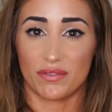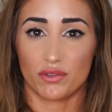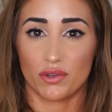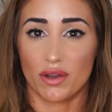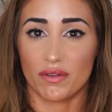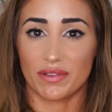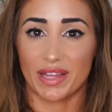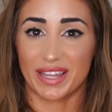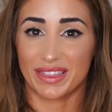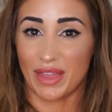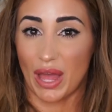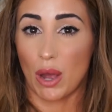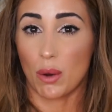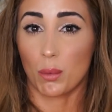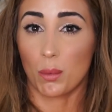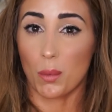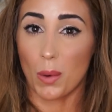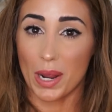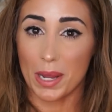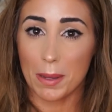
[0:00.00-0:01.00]
If you have like
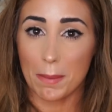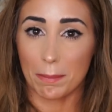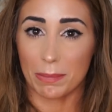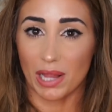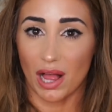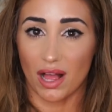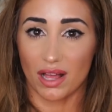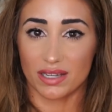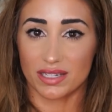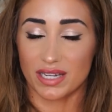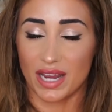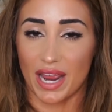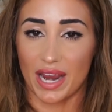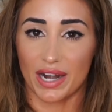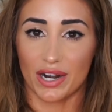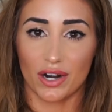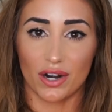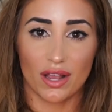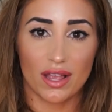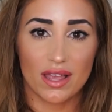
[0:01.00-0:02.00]
that white blonde
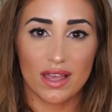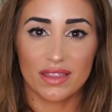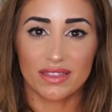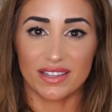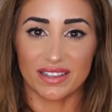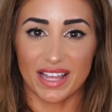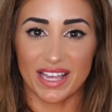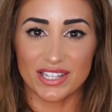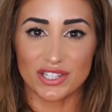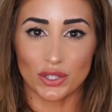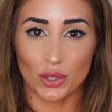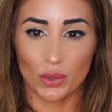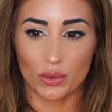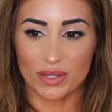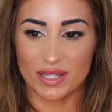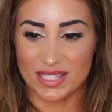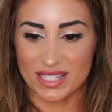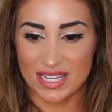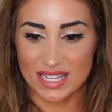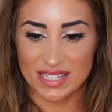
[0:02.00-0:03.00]
hair, the laser
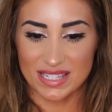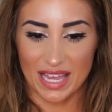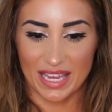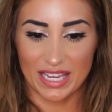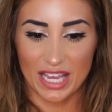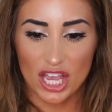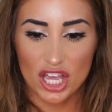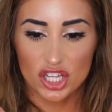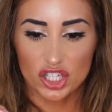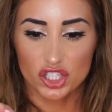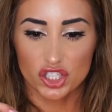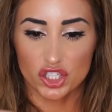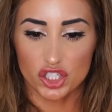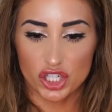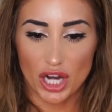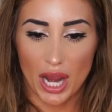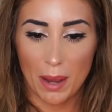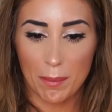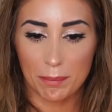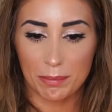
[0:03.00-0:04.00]
only sees like
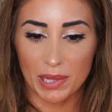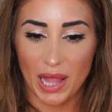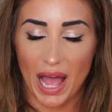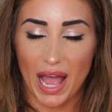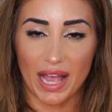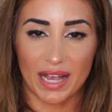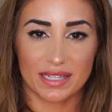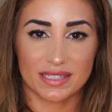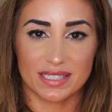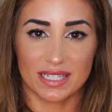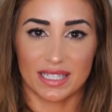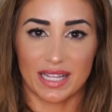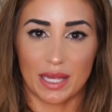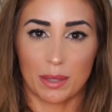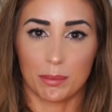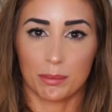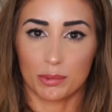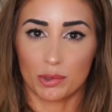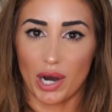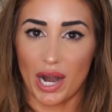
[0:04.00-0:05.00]
jet black to
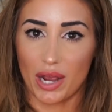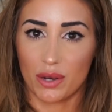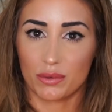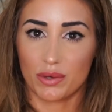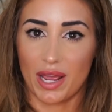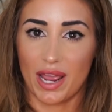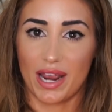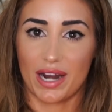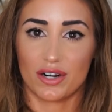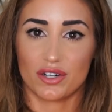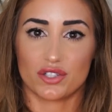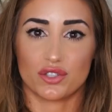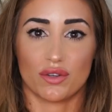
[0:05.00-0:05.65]
like brown hair.